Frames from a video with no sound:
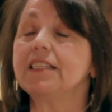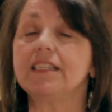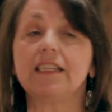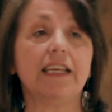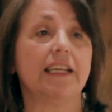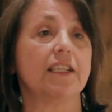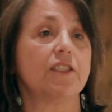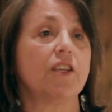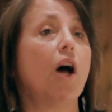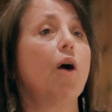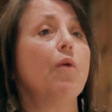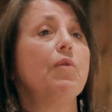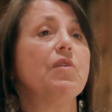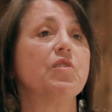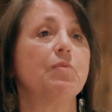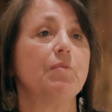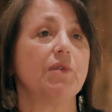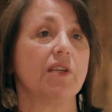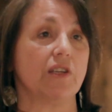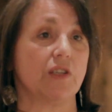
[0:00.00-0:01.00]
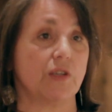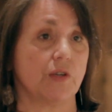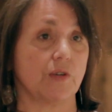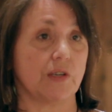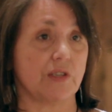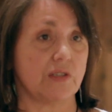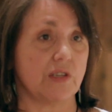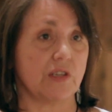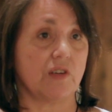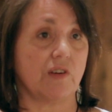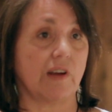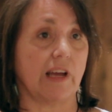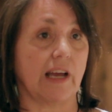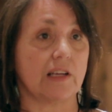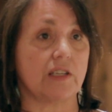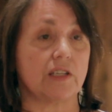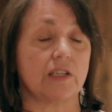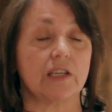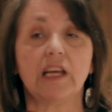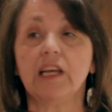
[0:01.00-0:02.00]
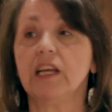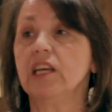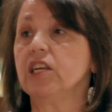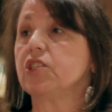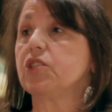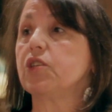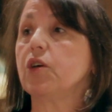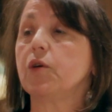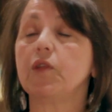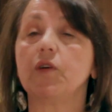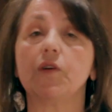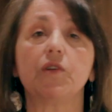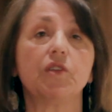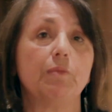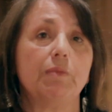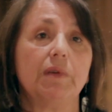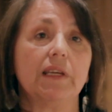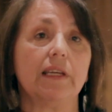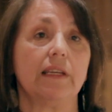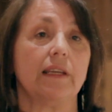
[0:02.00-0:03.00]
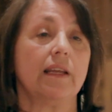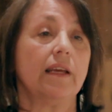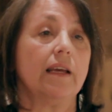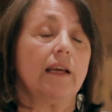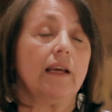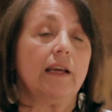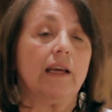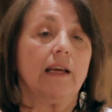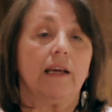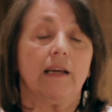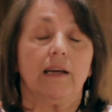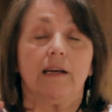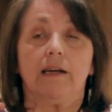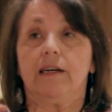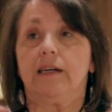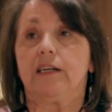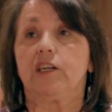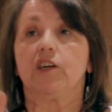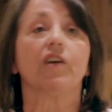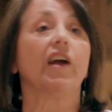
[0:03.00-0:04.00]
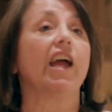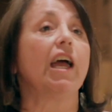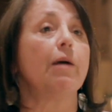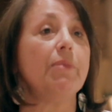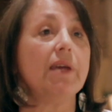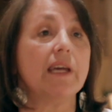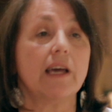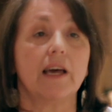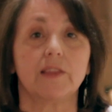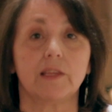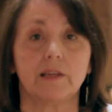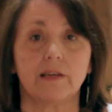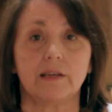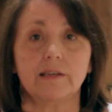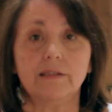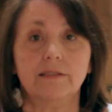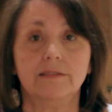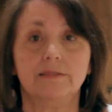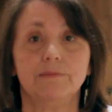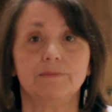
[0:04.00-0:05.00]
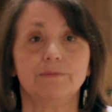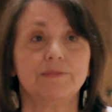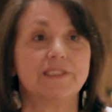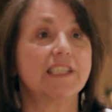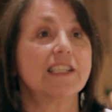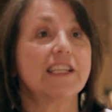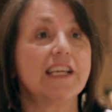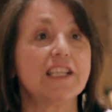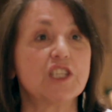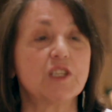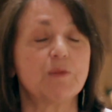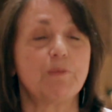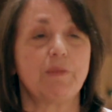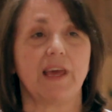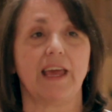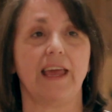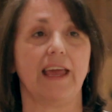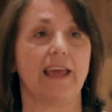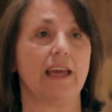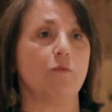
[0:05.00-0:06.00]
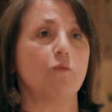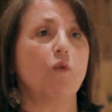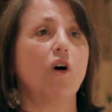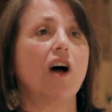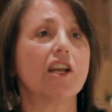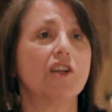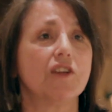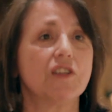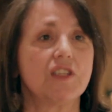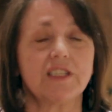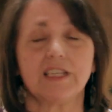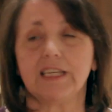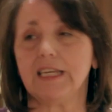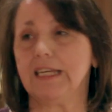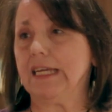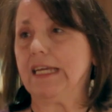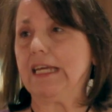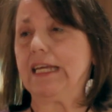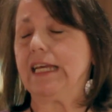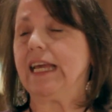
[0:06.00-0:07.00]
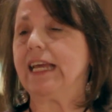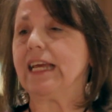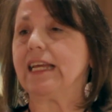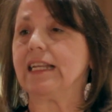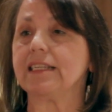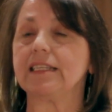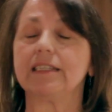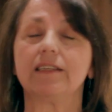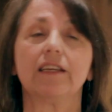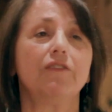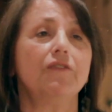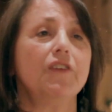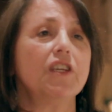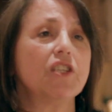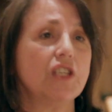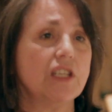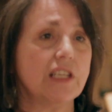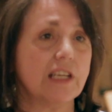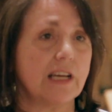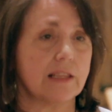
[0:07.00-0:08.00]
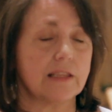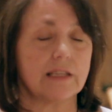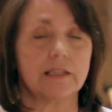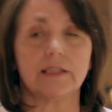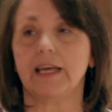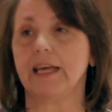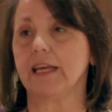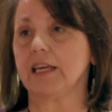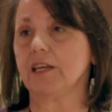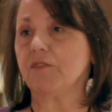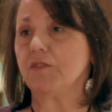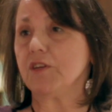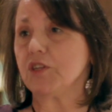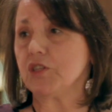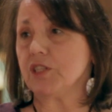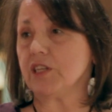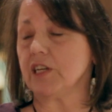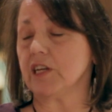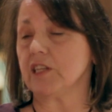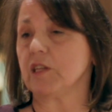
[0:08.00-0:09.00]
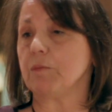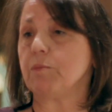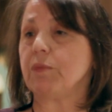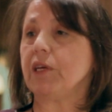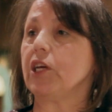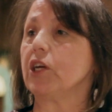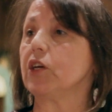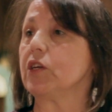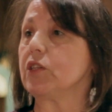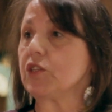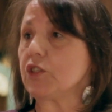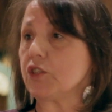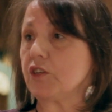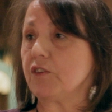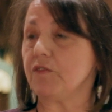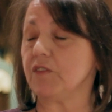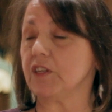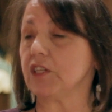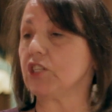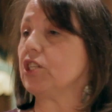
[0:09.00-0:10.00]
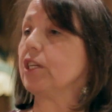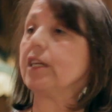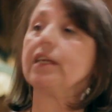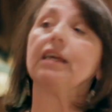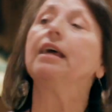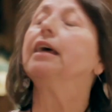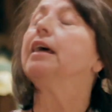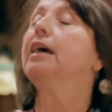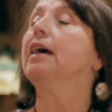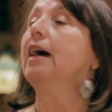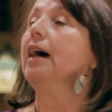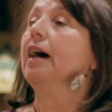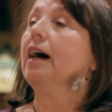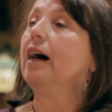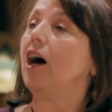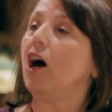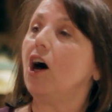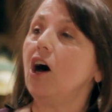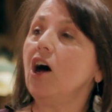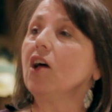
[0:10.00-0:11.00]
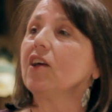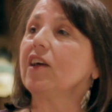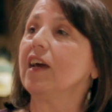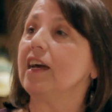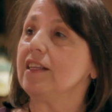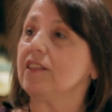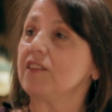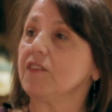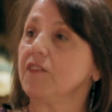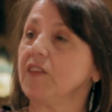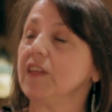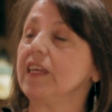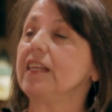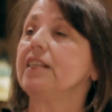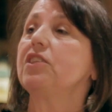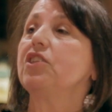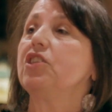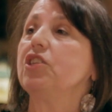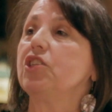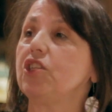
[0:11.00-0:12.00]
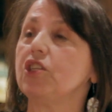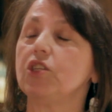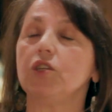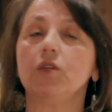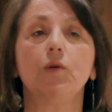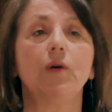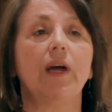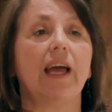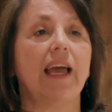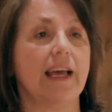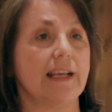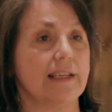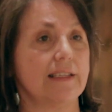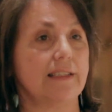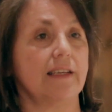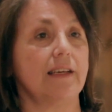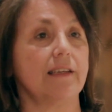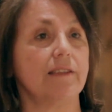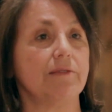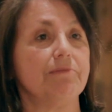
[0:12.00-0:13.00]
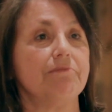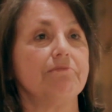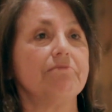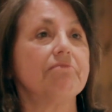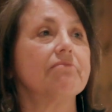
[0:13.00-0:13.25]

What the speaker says: City has always been a tourist attraction. So there's been crabbing on the Siletz Bay and water skiing and fishing on the lake and fishing on the pier and surf fishing. All kinds of things to do as a